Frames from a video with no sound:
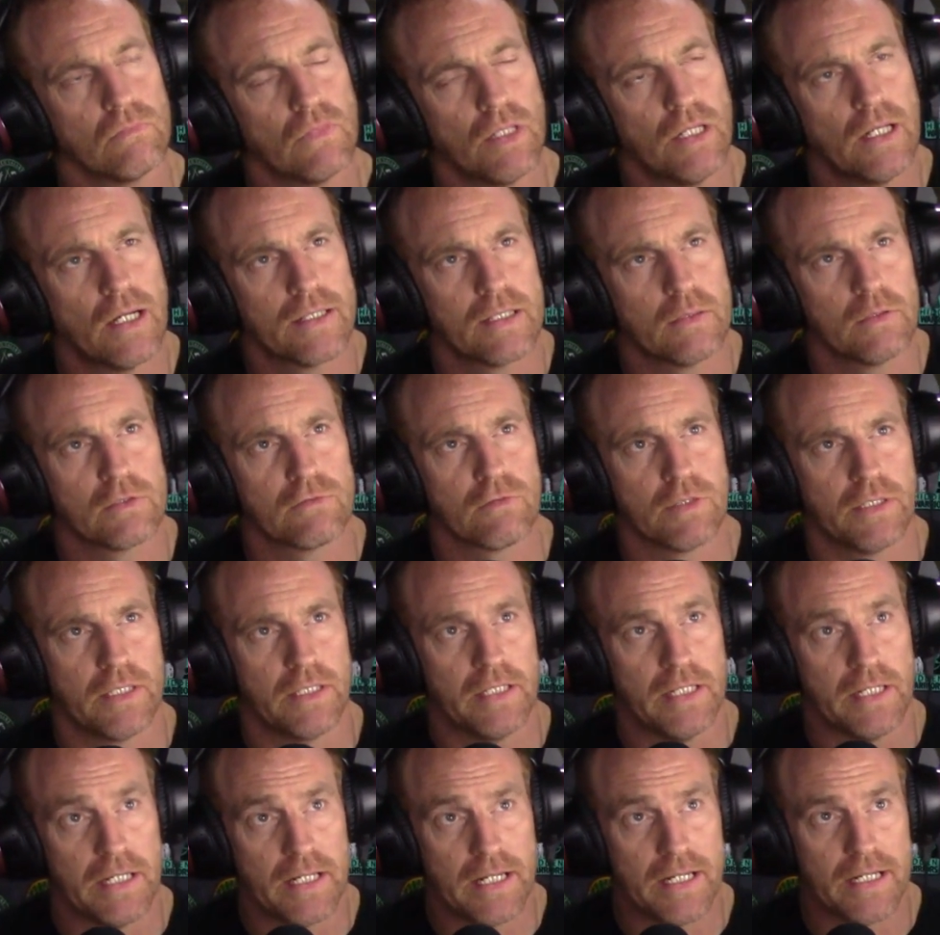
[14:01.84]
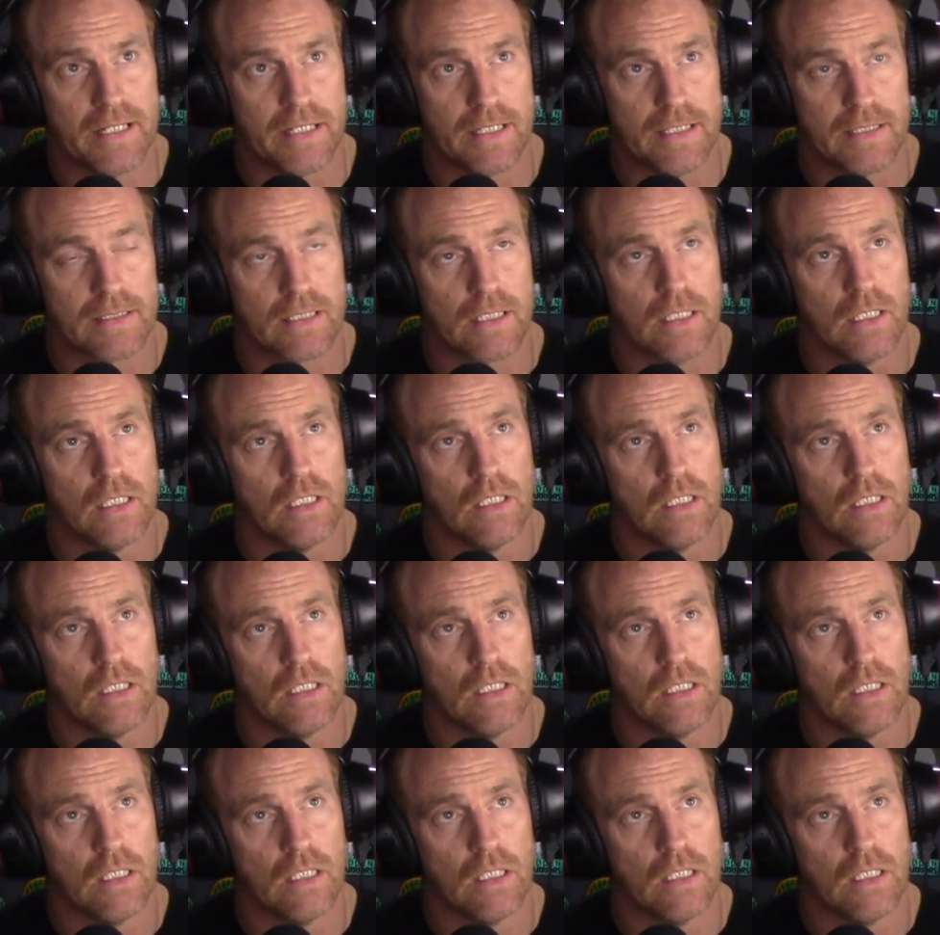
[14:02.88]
Yeah, I think it was written in the 80s.